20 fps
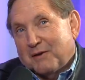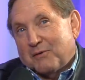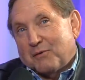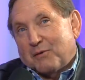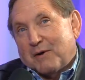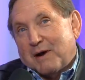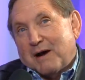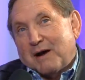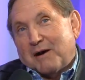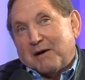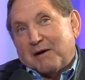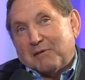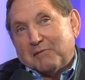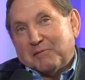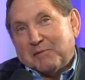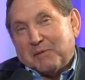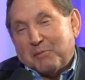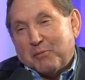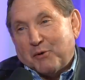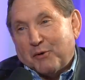I
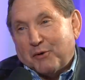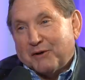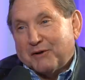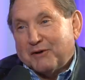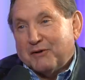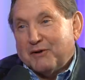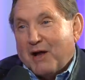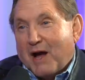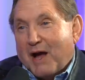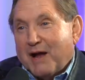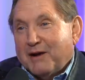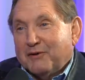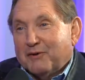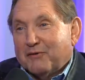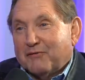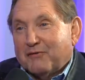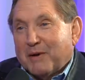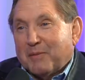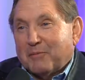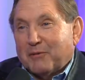reported 9
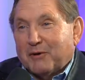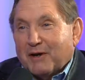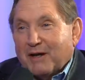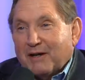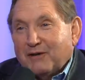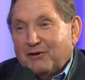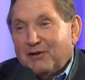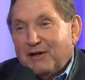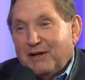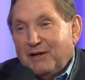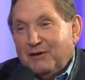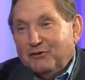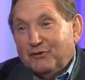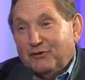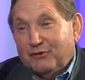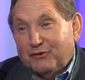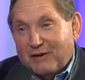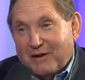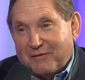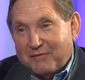November
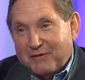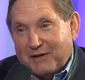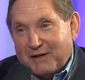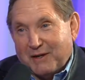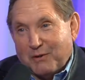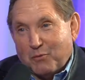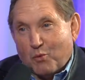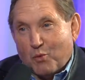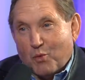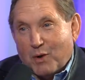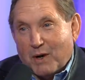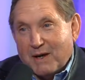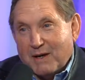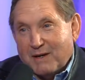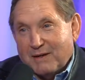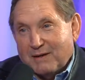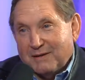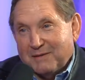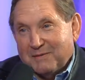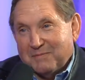
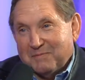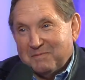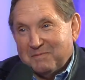1971.